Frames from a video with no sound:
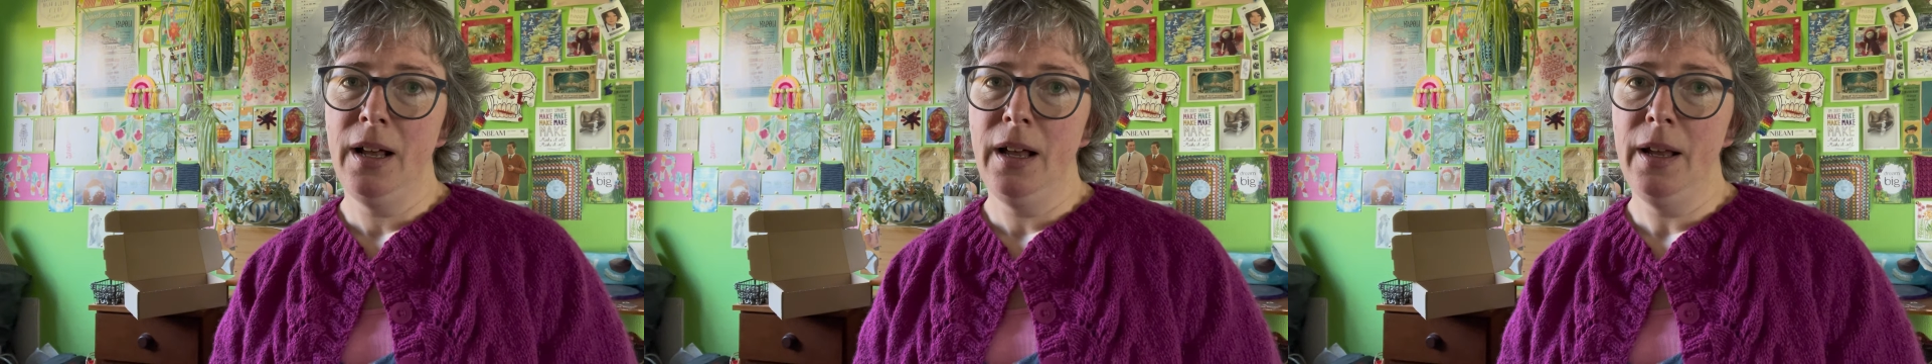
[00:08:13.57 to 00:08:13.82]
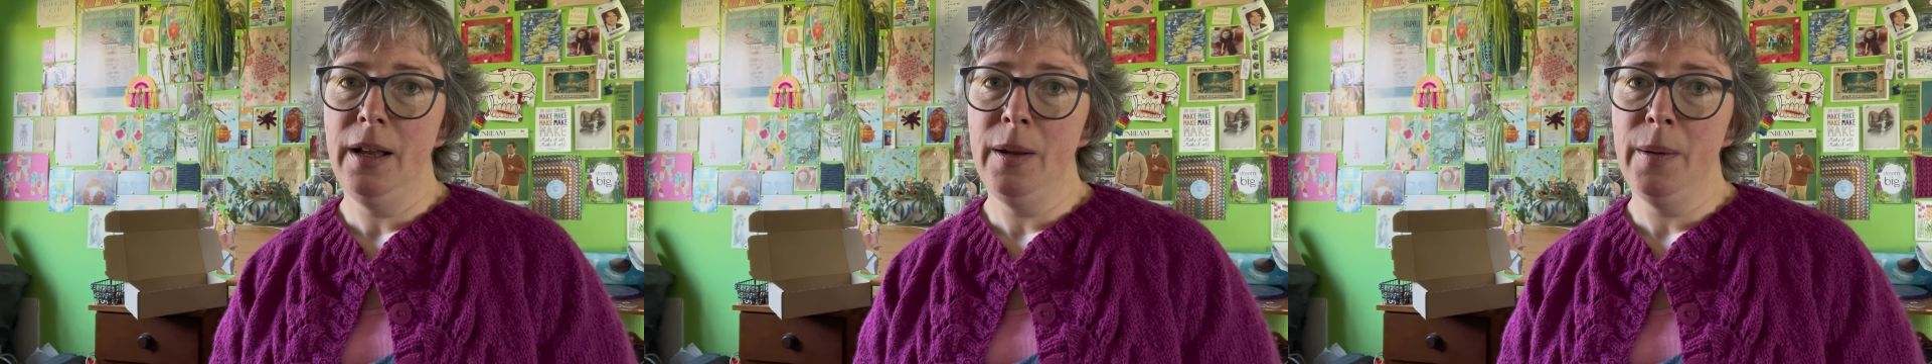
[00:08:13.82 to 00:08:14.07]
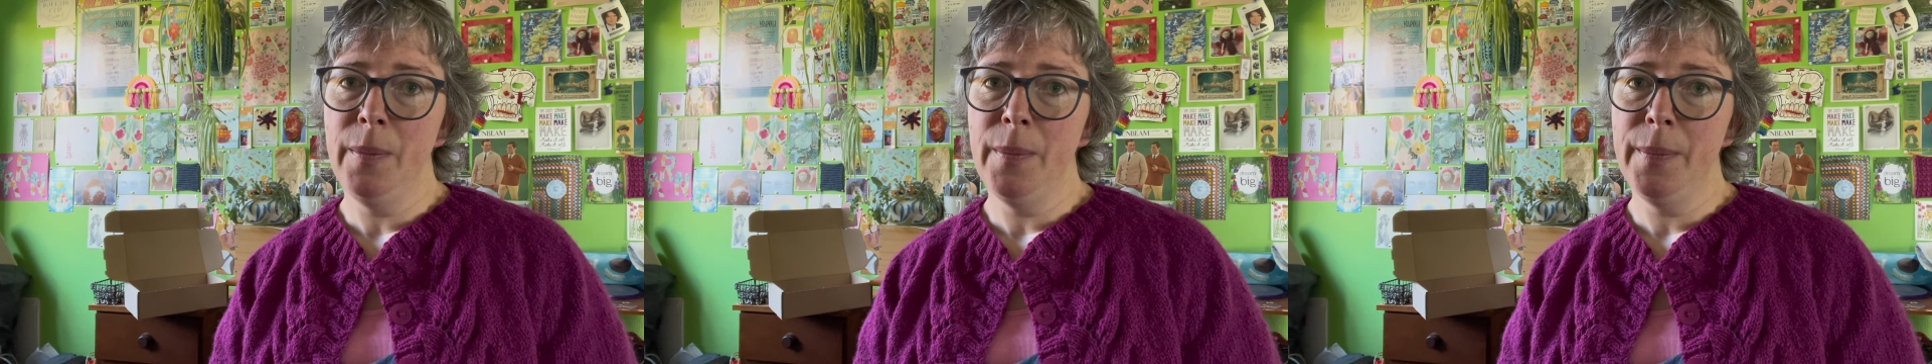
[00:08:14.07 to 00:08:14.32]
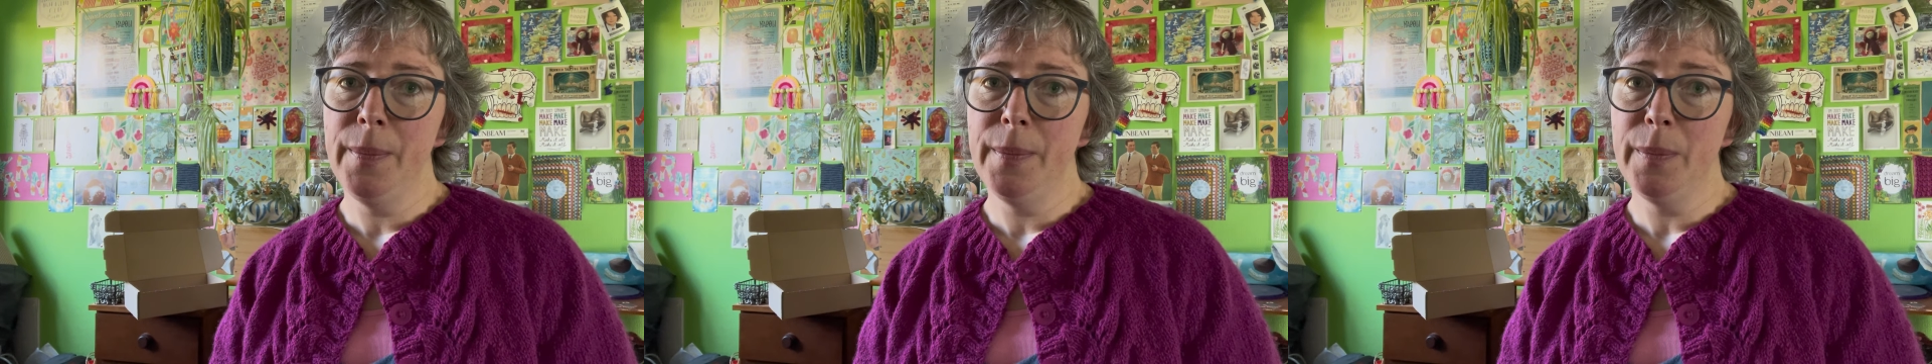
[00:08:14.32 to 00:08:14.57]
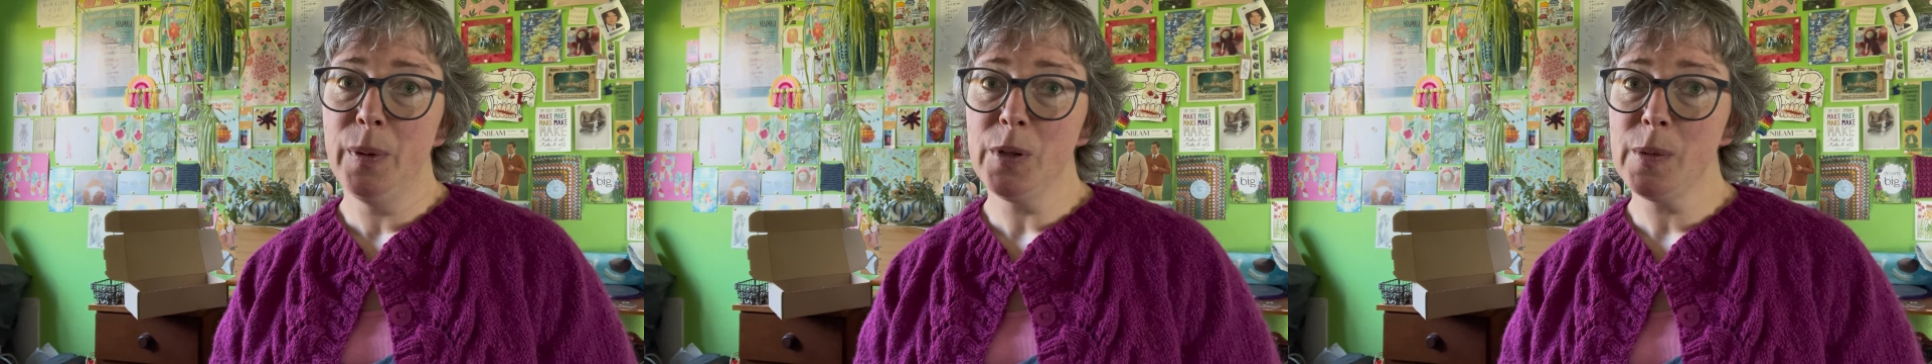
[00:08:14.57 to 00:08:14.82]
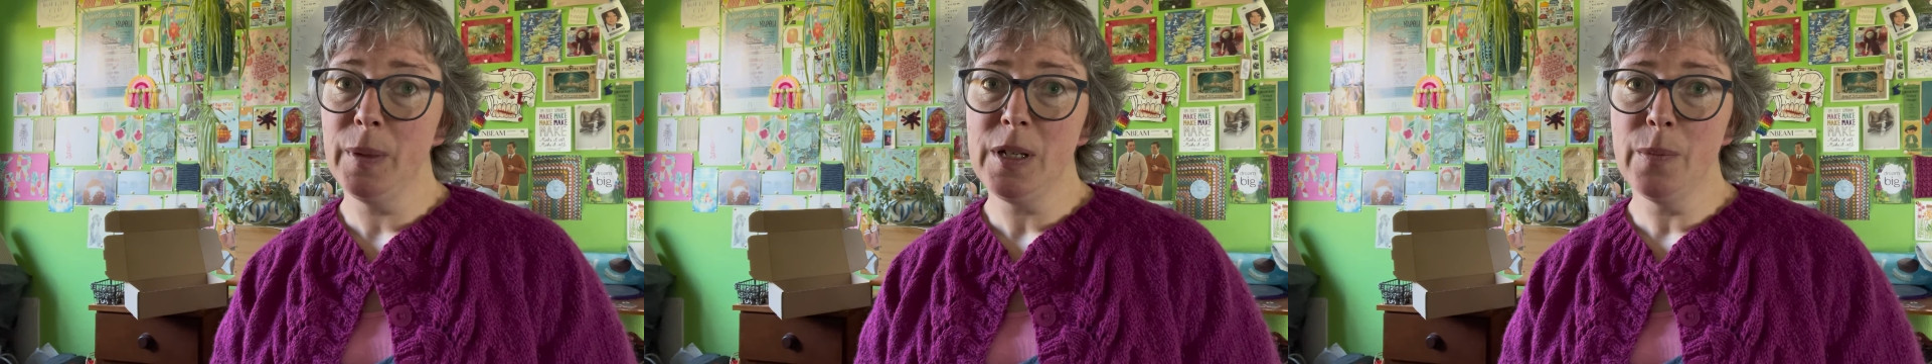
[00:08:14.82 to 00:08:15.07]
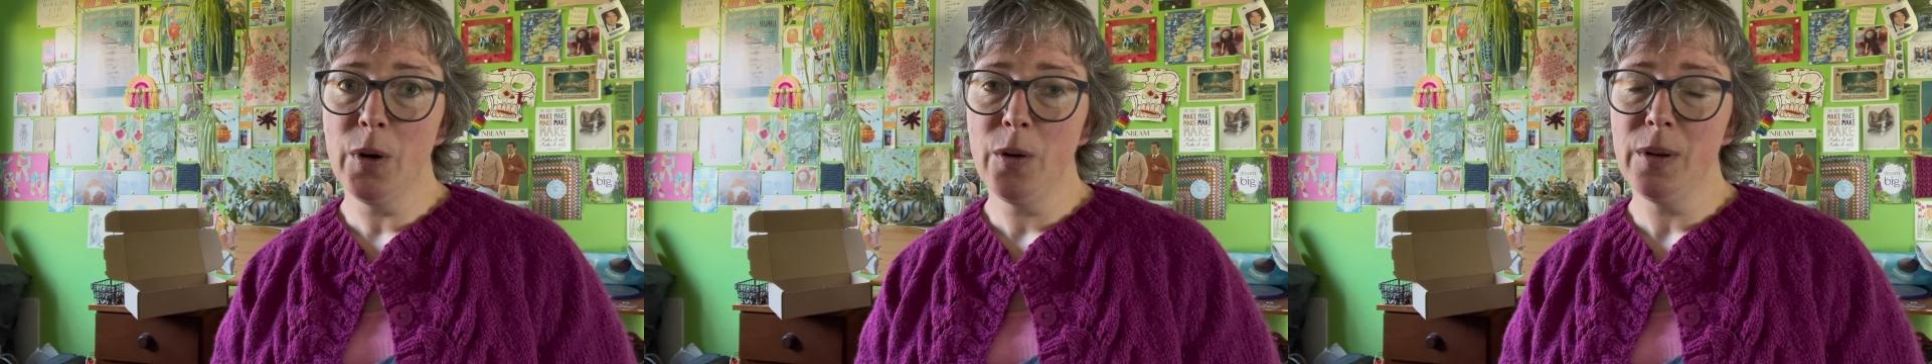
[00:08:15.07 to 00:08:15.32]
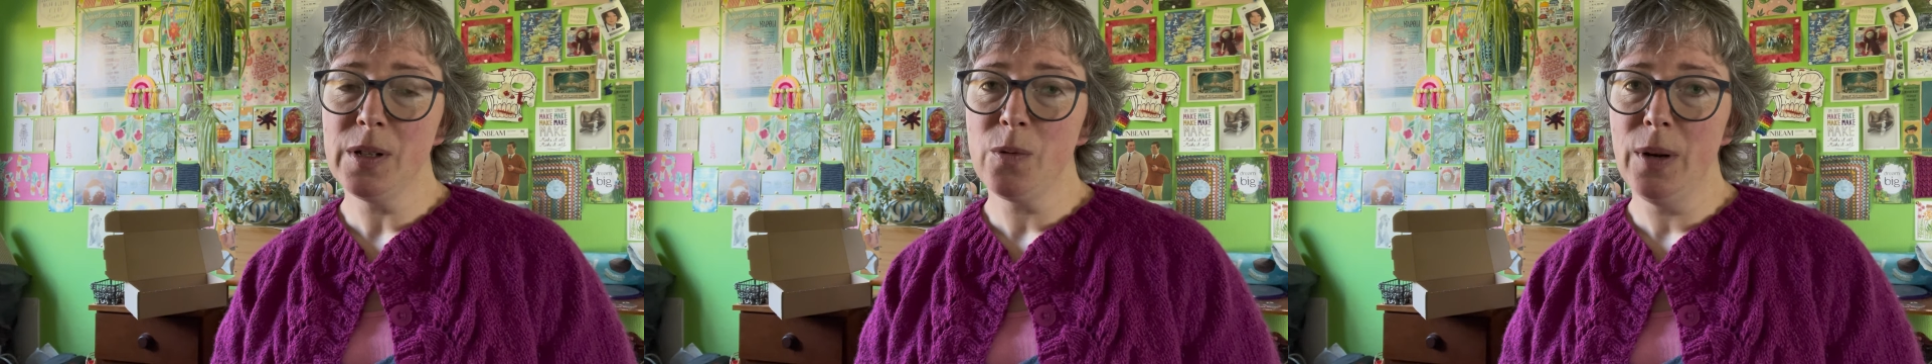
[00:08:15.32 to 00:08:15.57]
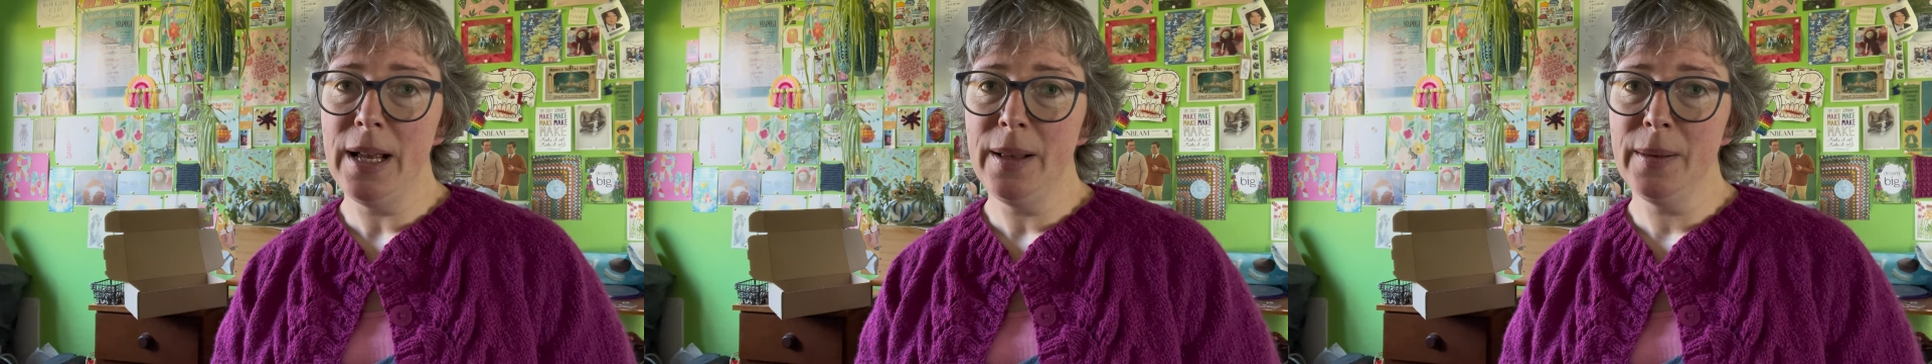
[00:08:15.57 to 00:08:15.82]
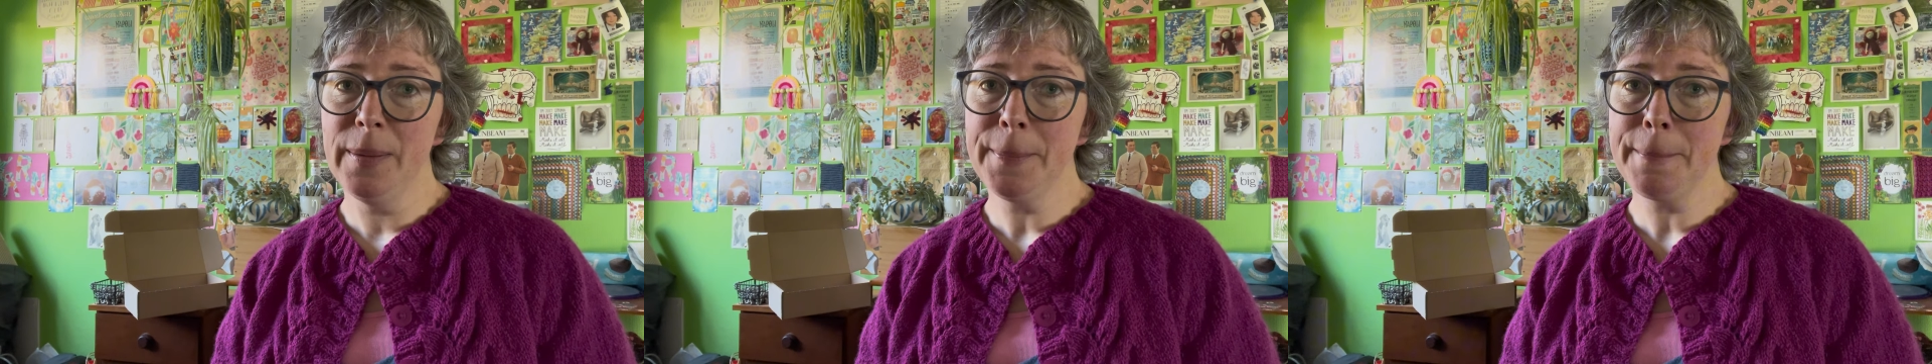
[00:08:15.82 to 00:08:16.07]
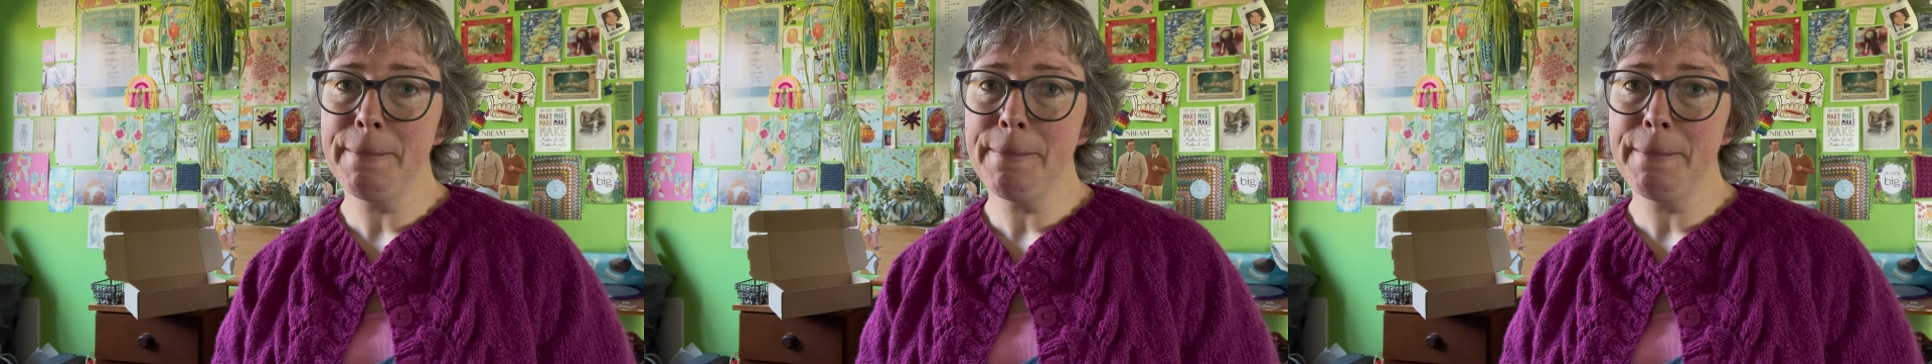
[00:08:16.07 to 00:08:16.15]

possibly tomorrow as well,